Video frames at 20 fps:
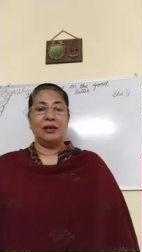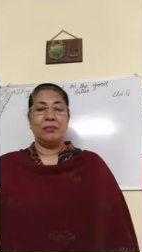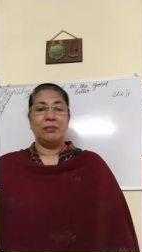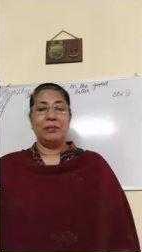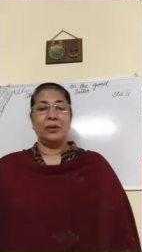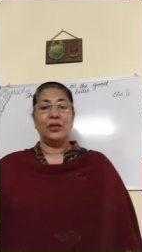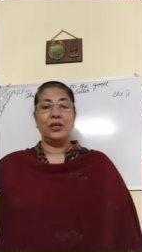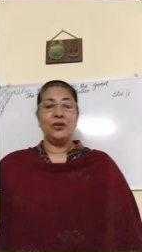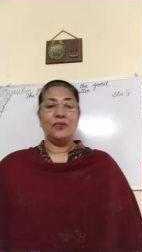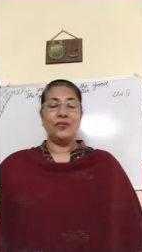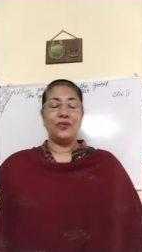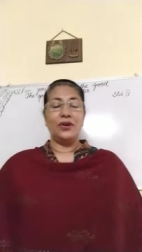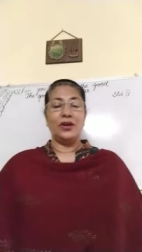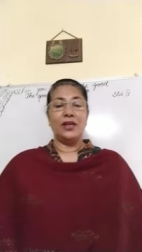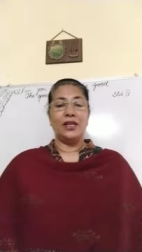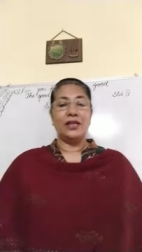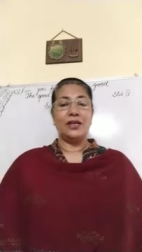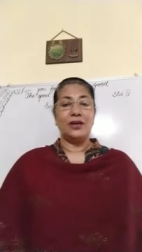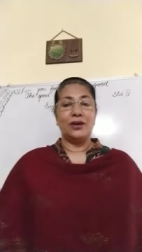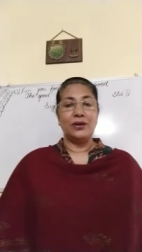Many of you all
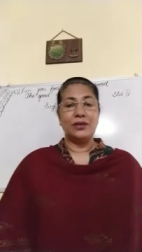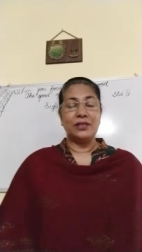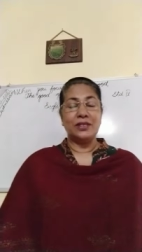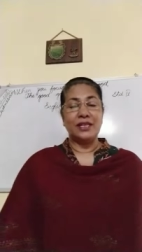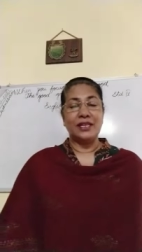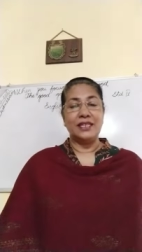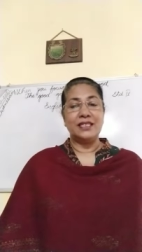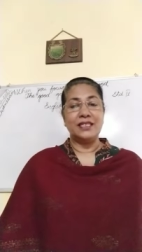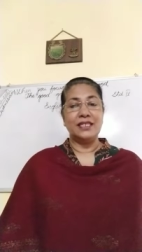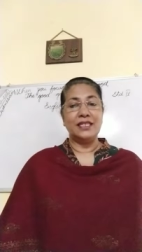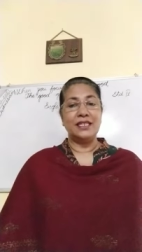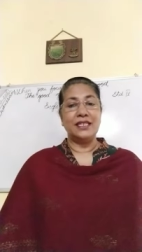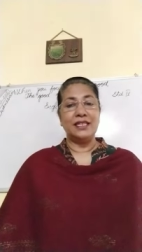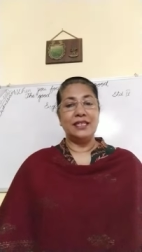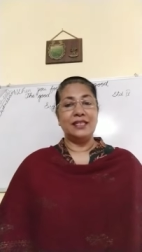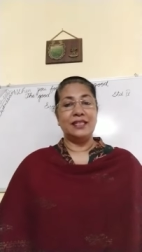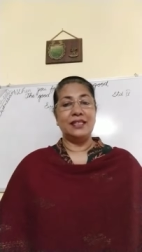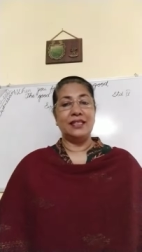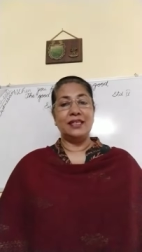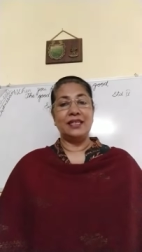are not writing
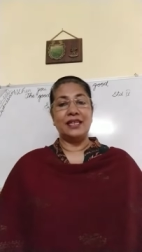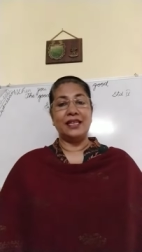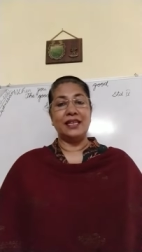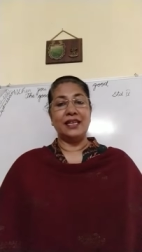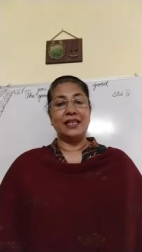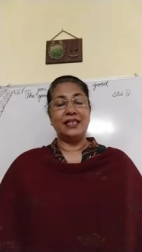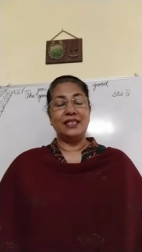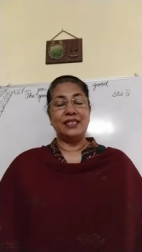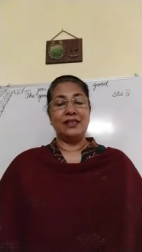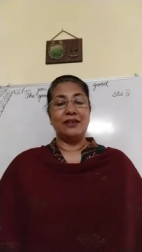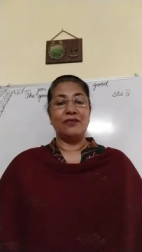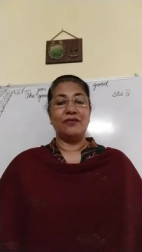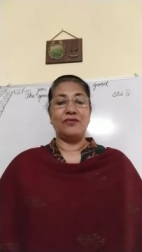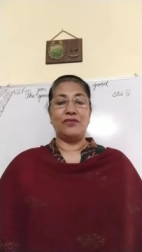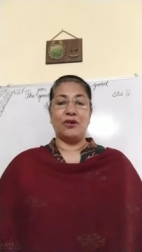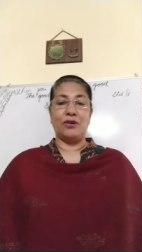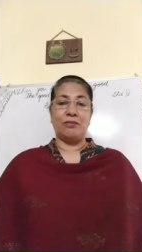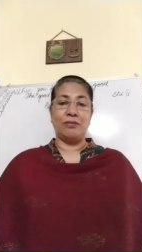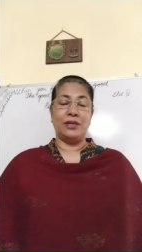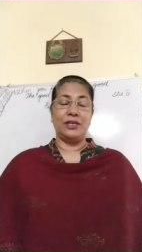in the correct
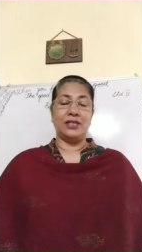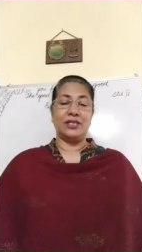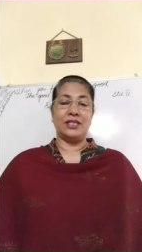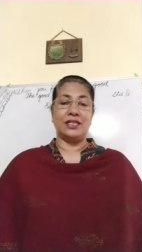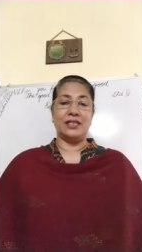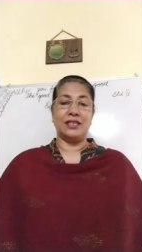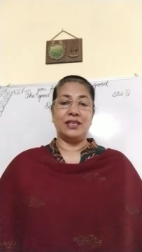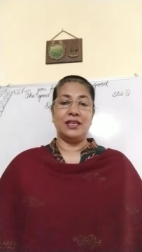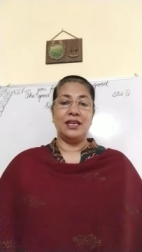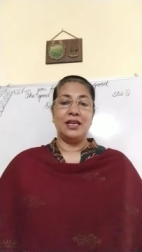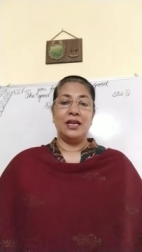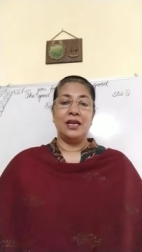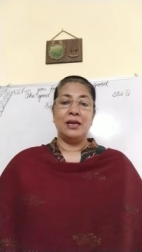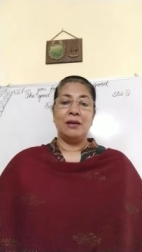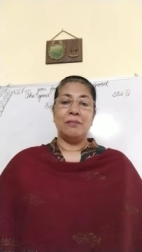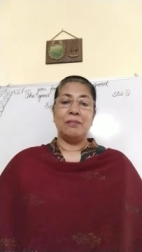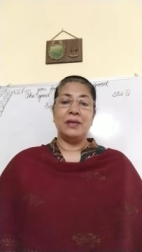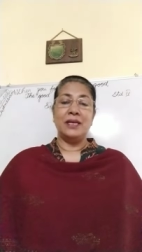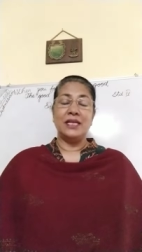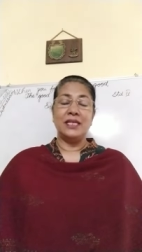formation.
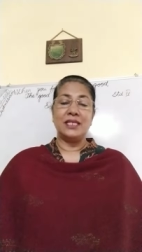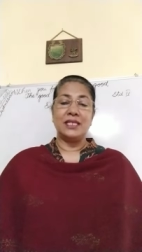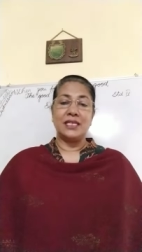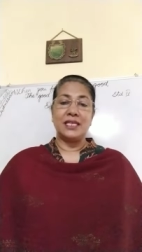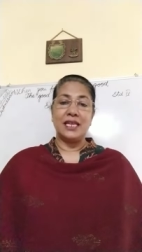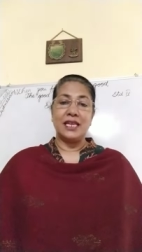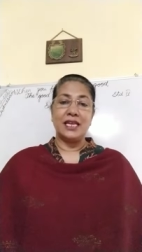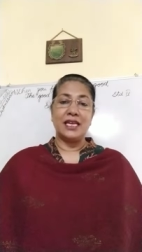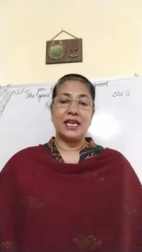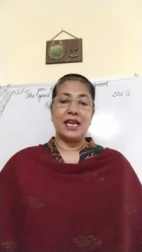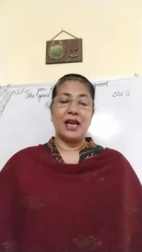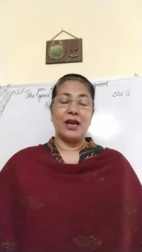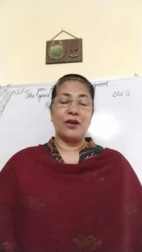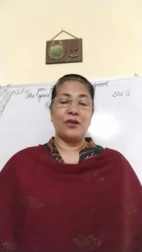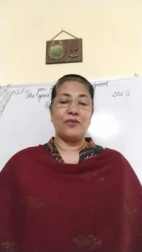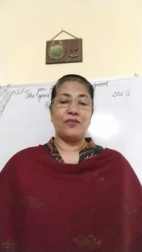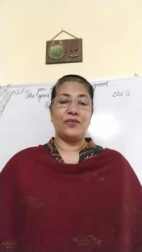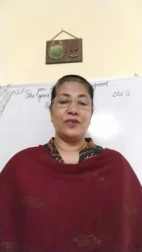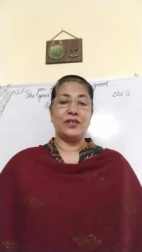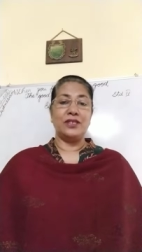Please take care
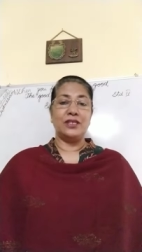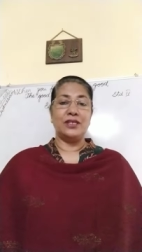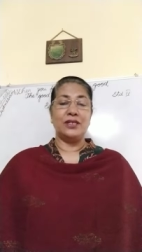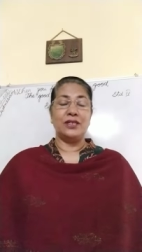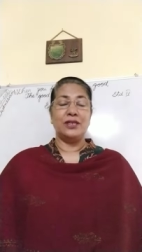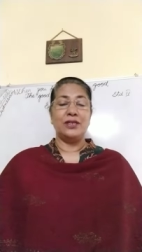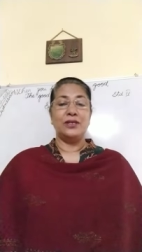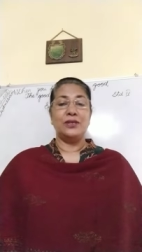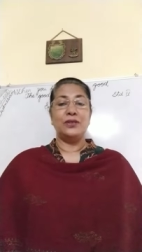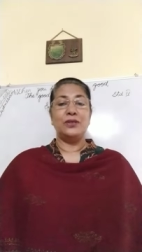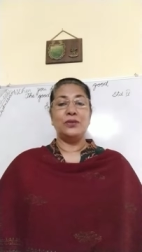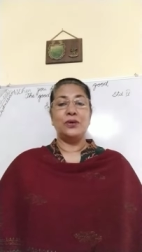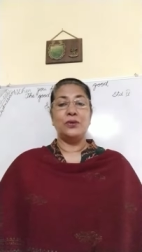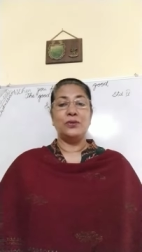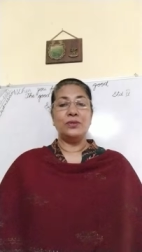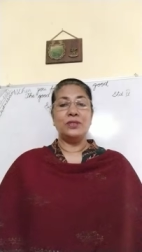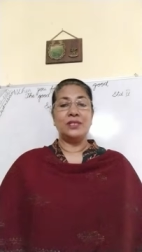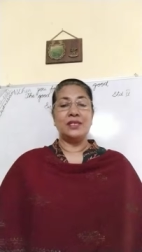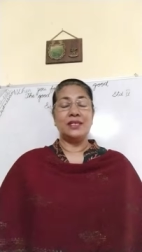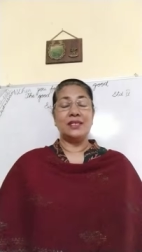of it.
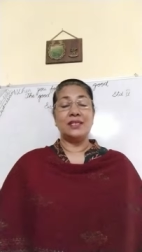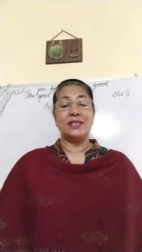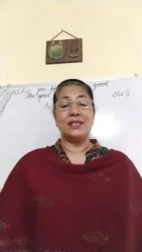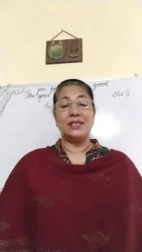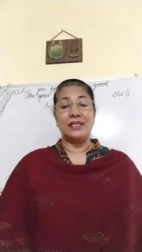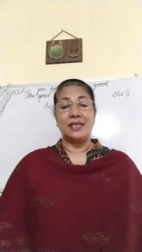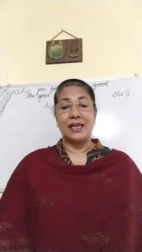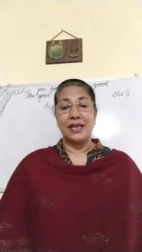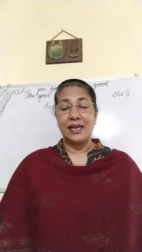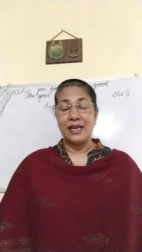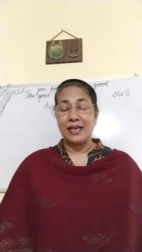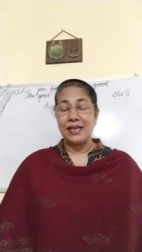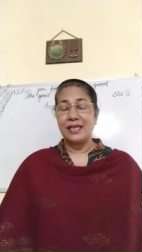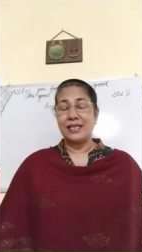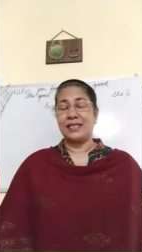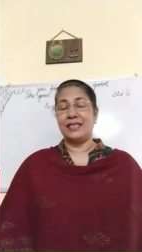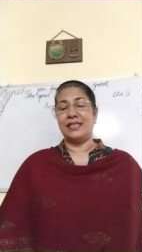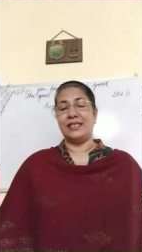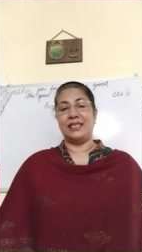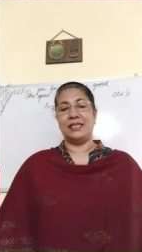Don't just
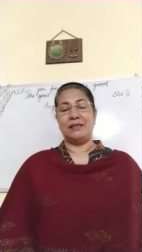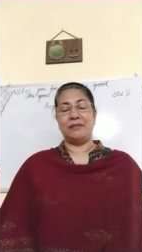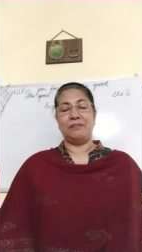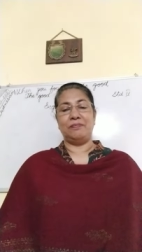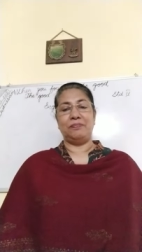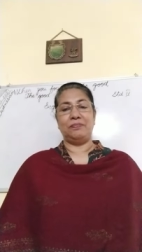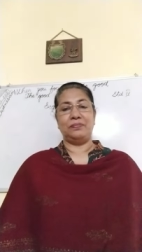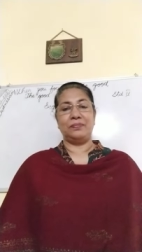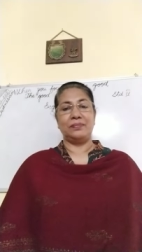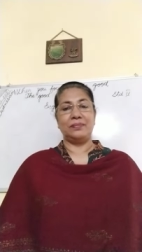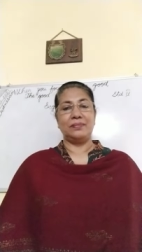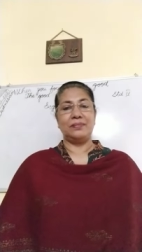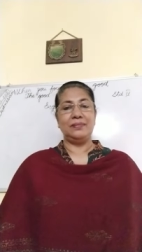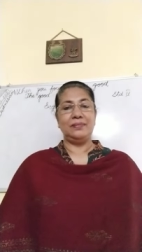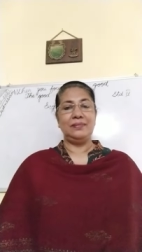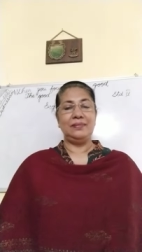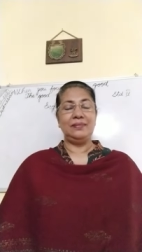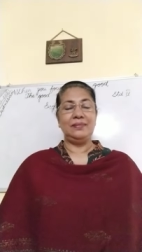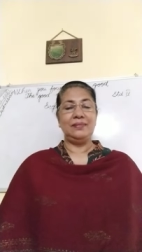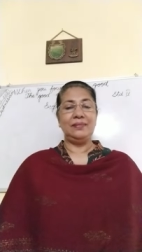neglect it.
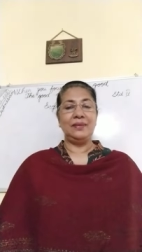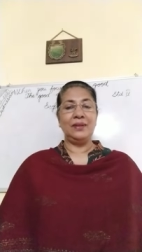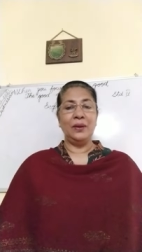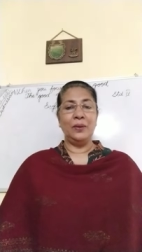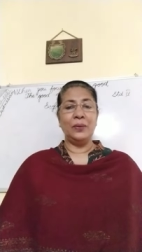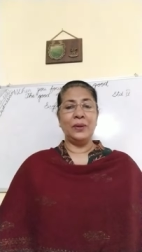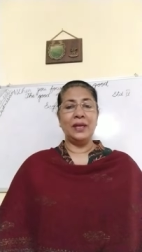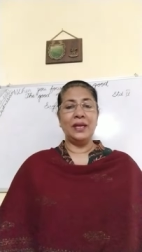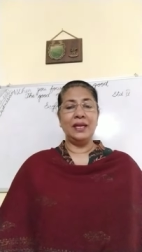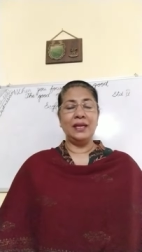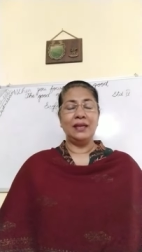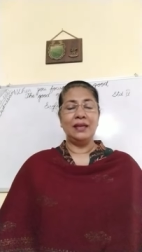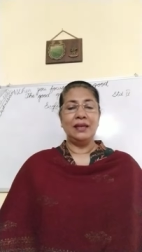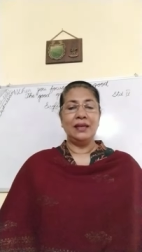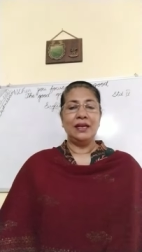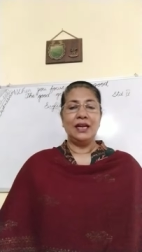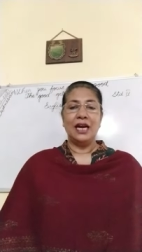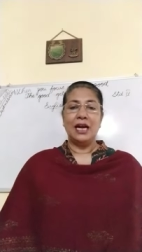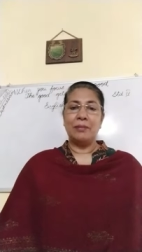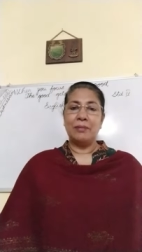Okay?
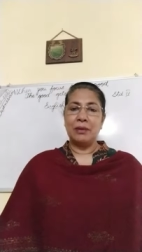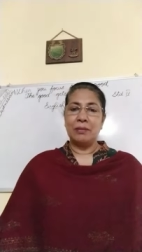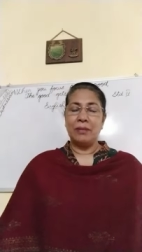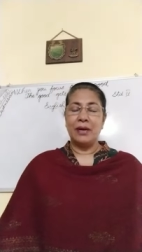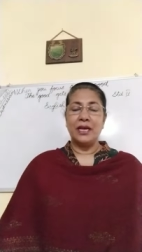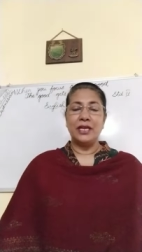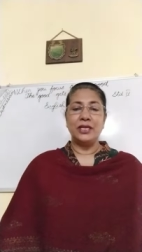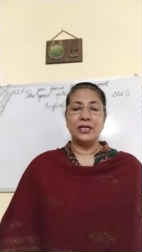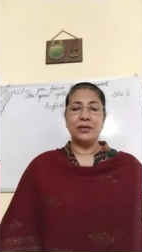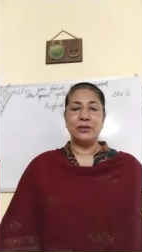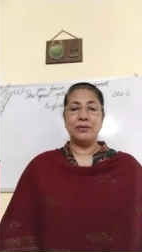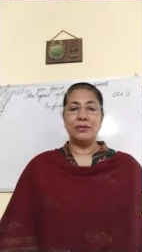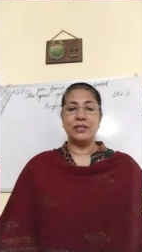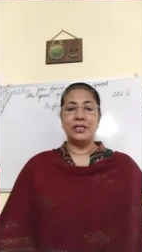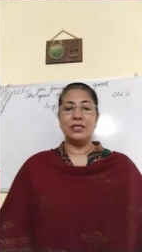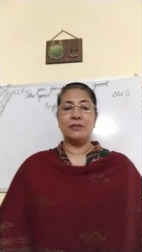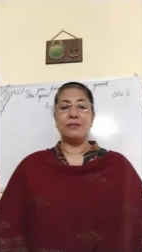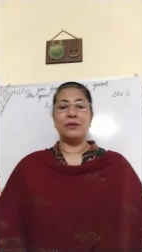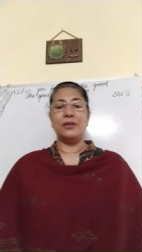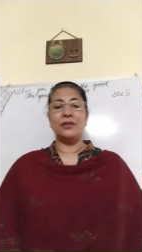I'm reminding you
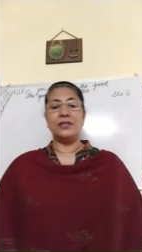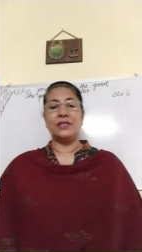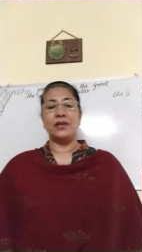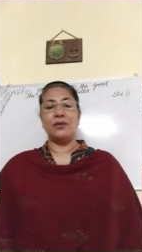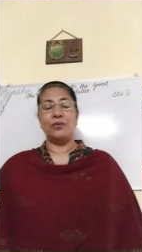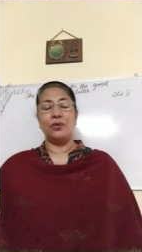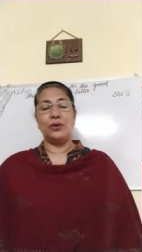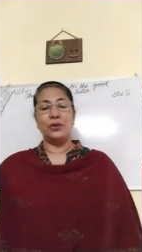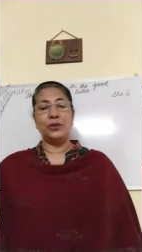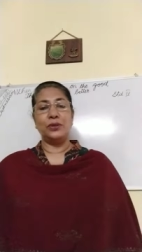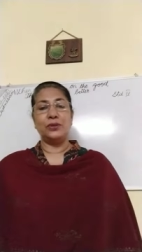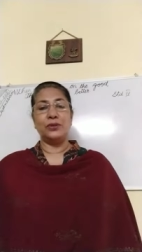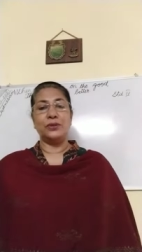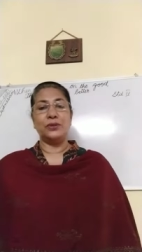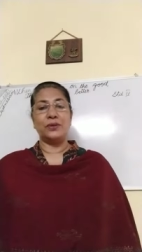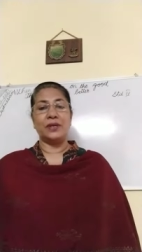this because I want you to